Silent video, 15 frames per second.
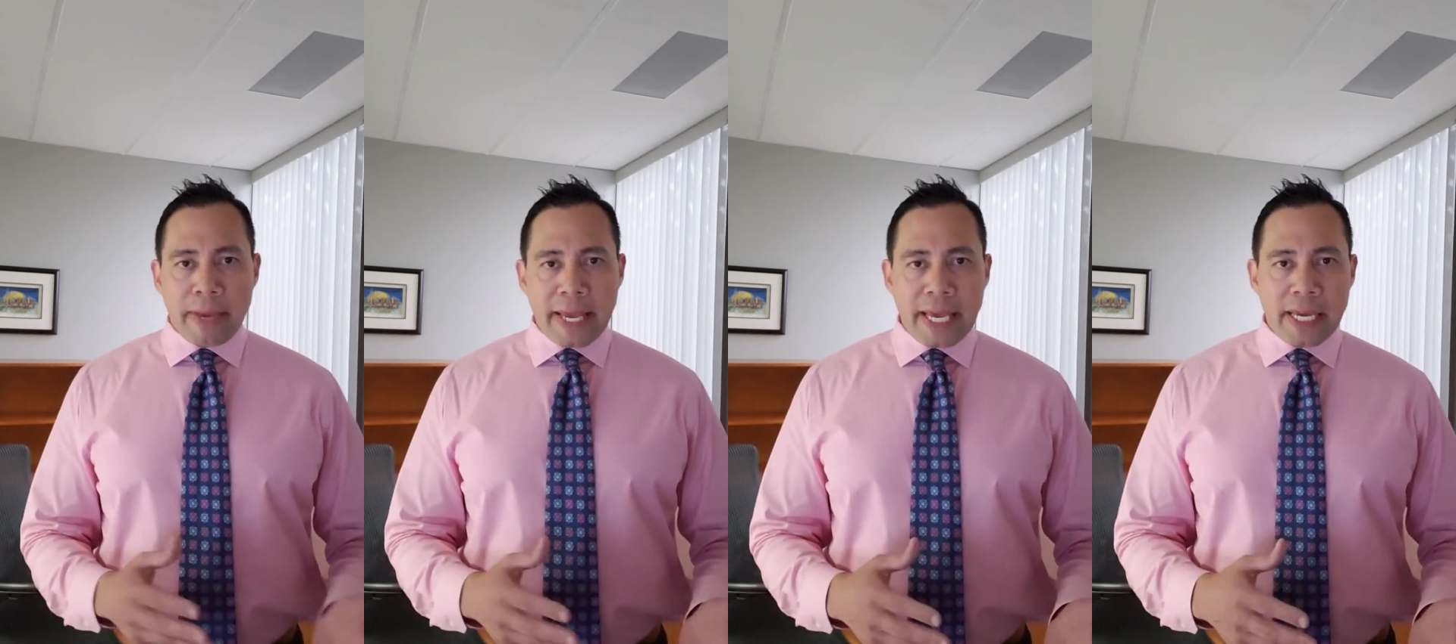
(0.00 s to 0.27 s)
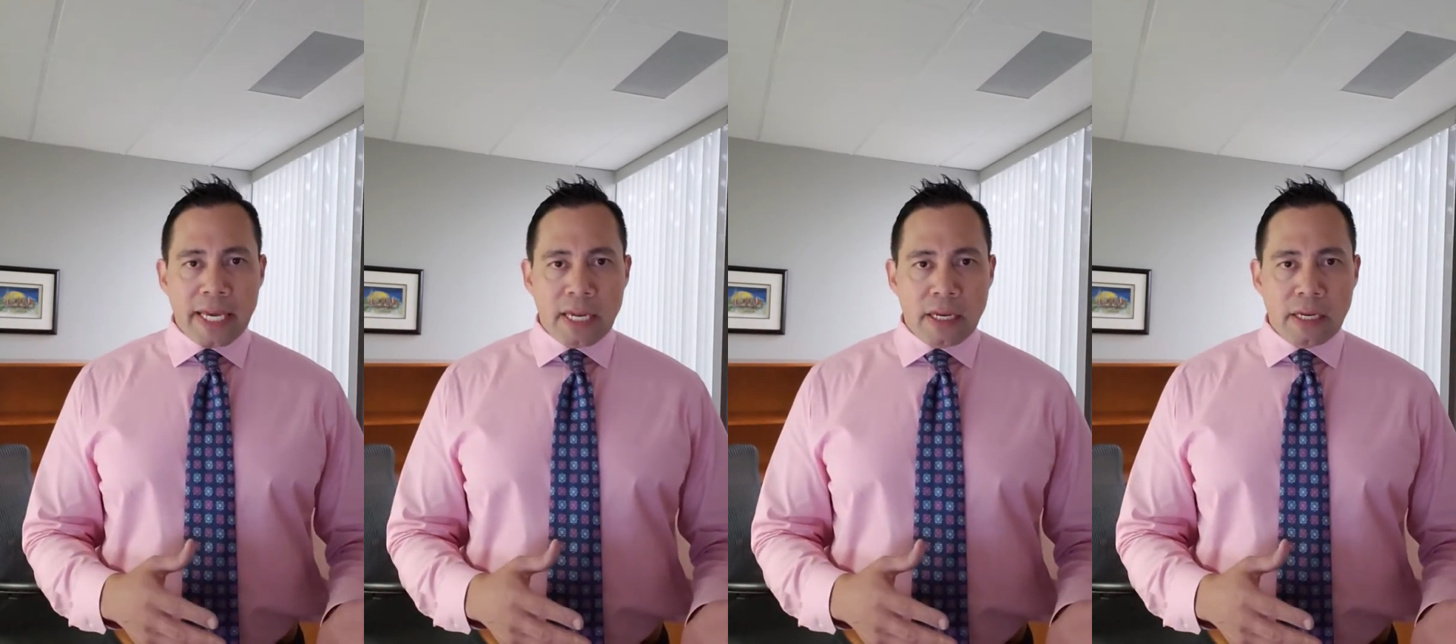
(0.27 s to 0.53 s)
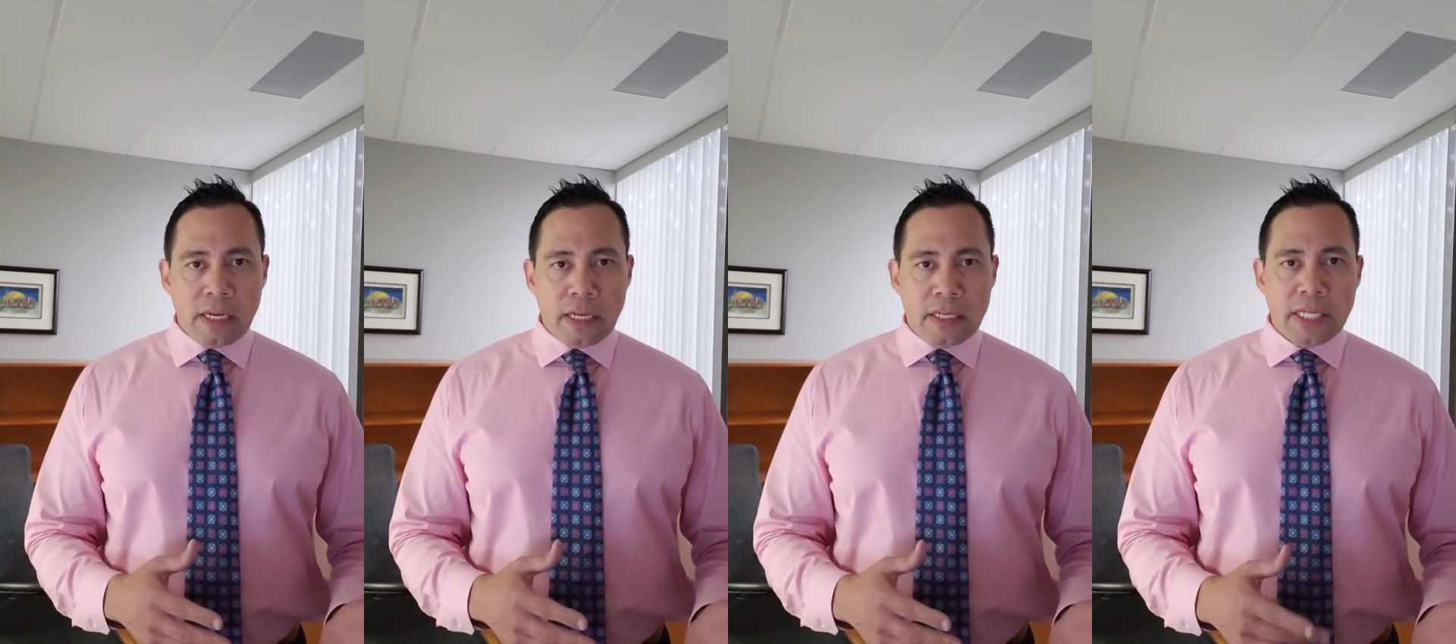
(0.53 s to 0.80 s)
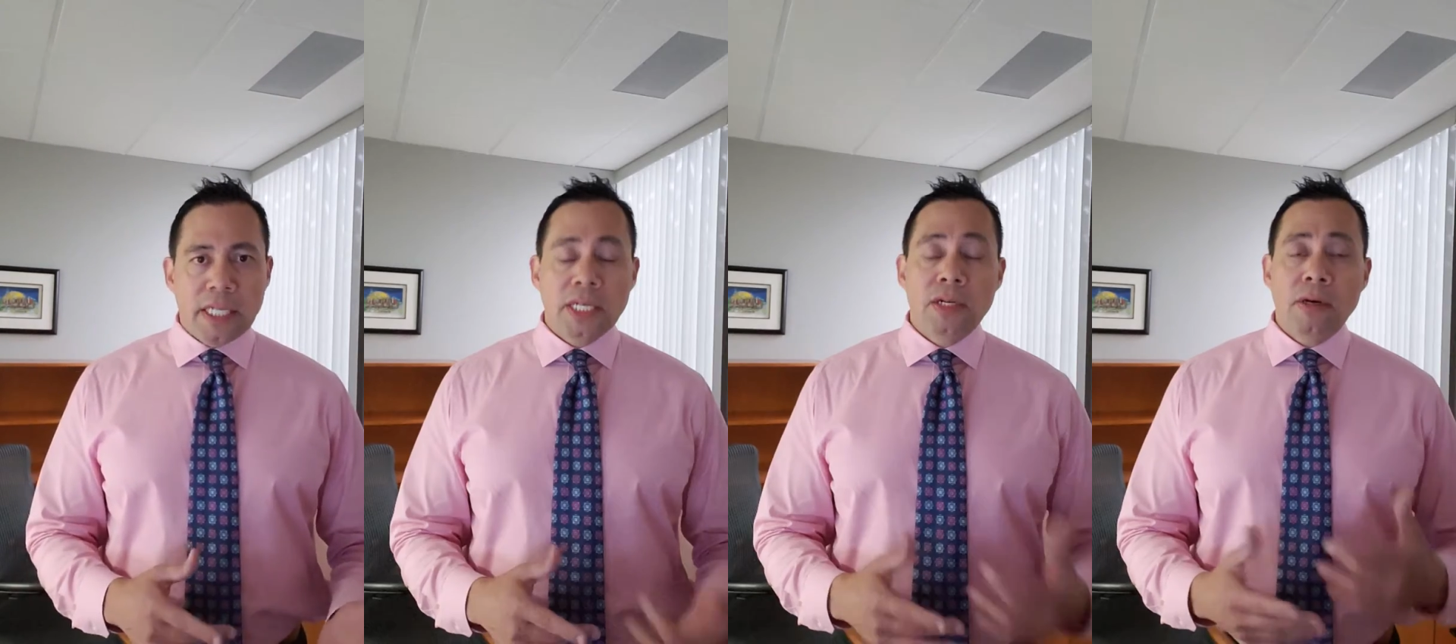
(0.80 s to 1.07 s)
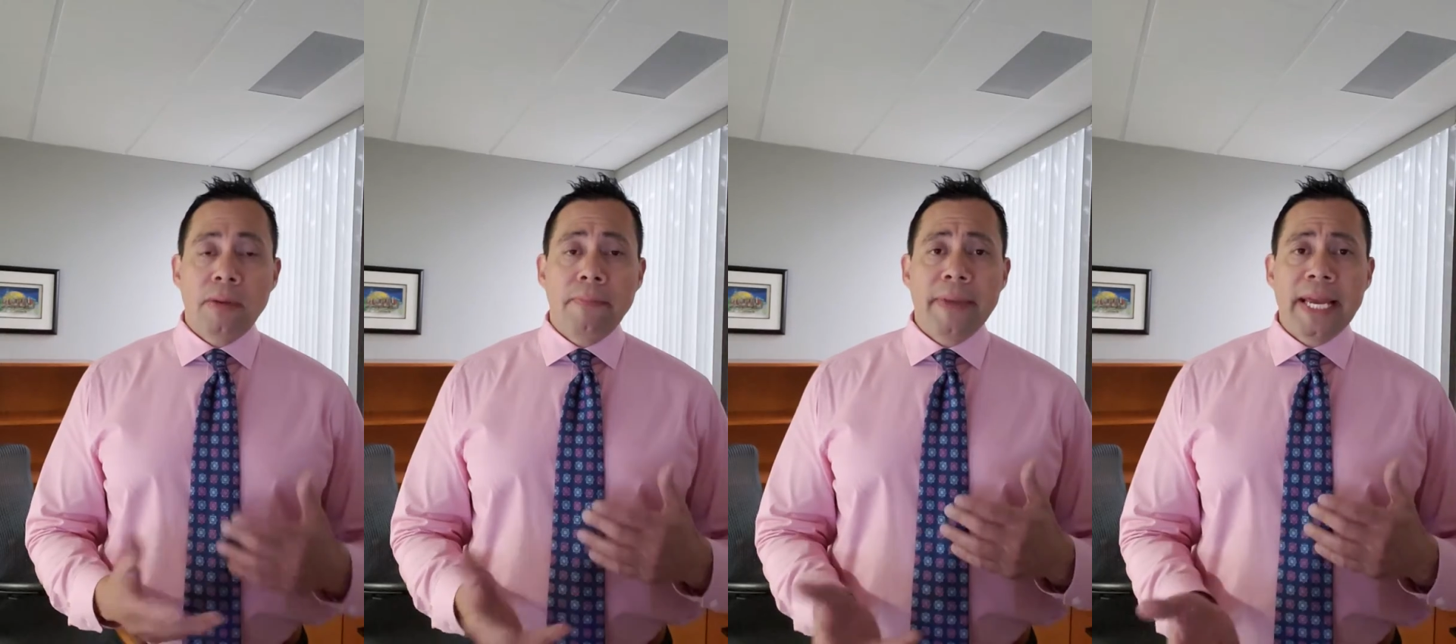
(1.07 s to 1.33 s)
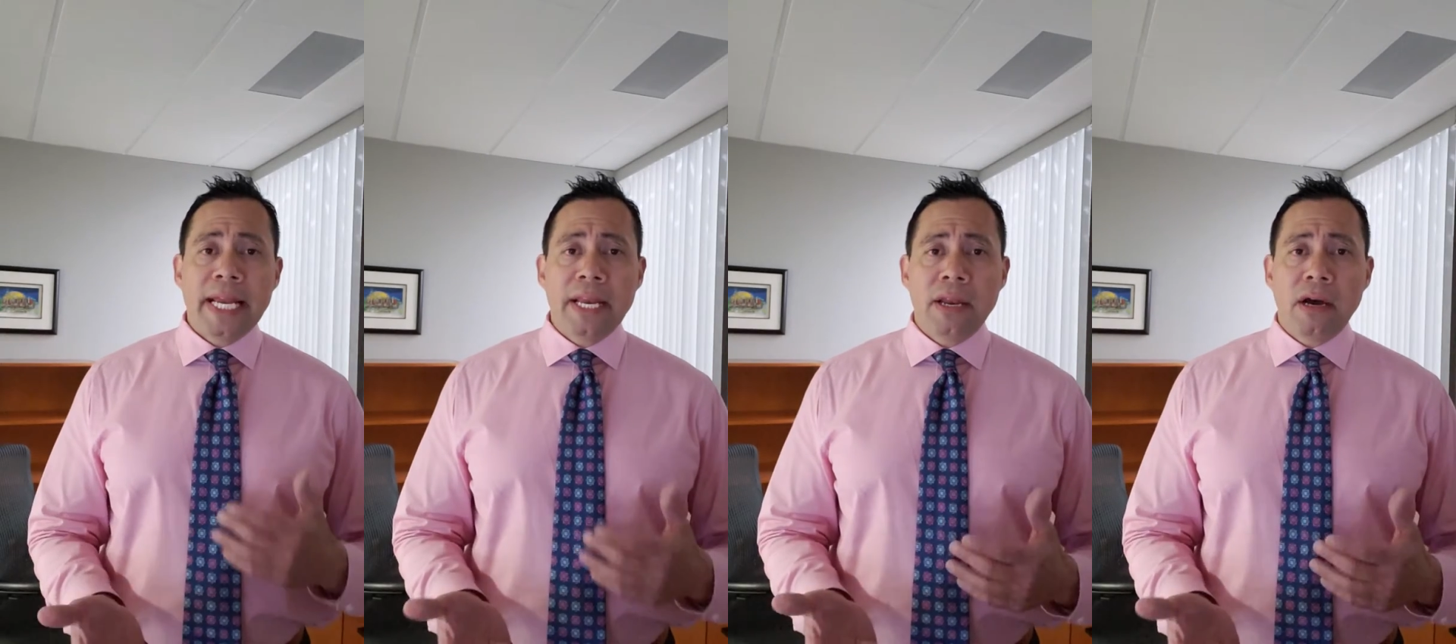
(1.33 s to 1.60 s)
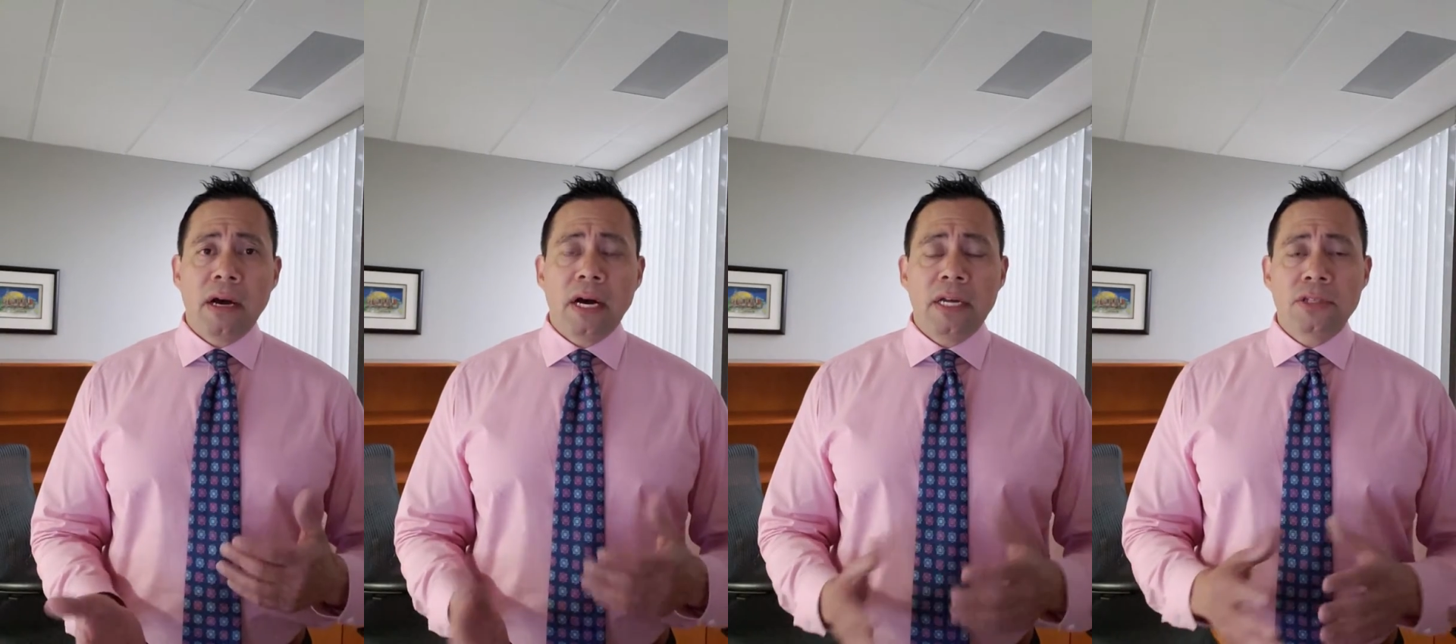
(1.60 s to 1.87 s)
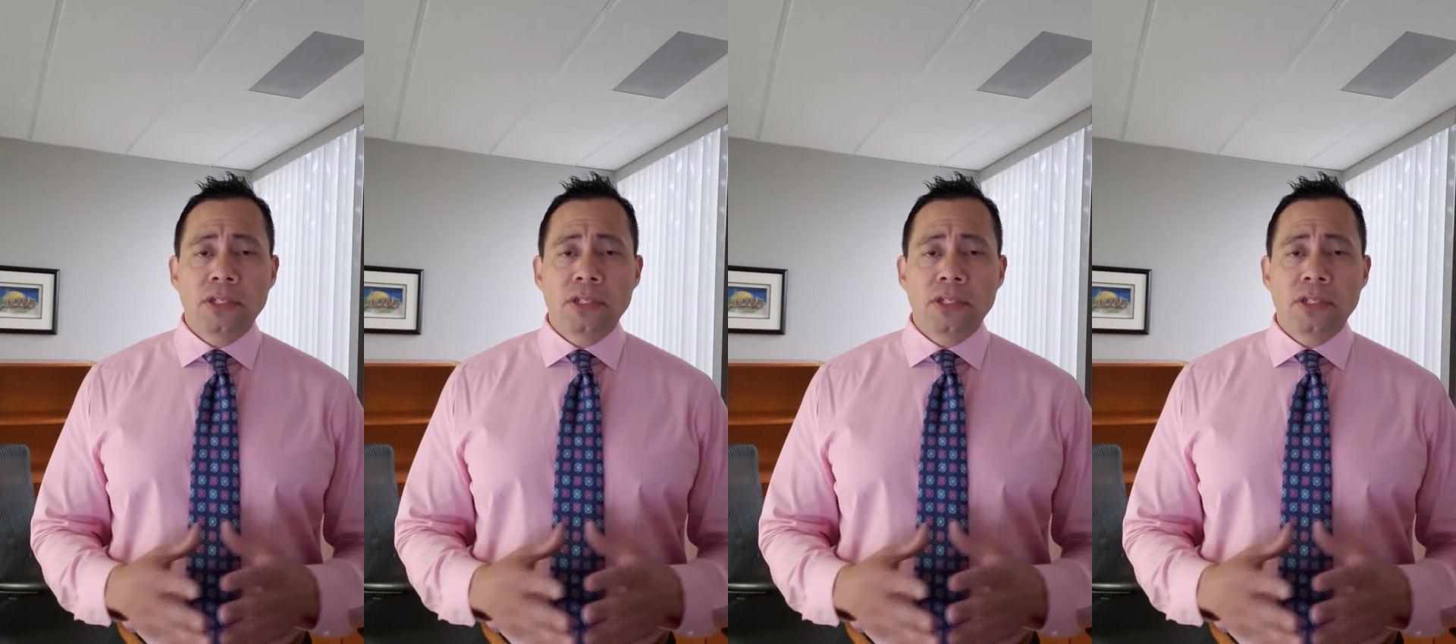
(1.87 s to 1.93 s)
may get a good deal and may not.